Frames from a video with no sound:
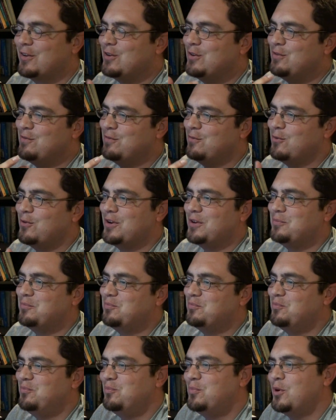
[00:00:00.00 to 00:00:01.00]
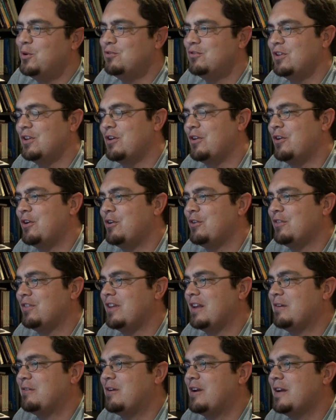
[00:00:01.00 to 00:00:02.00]
Couldn't avoid posting on
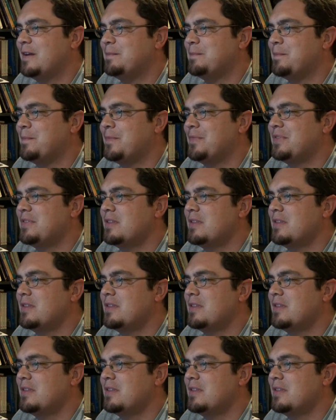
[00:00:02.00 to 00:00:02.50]
Earth Day, right?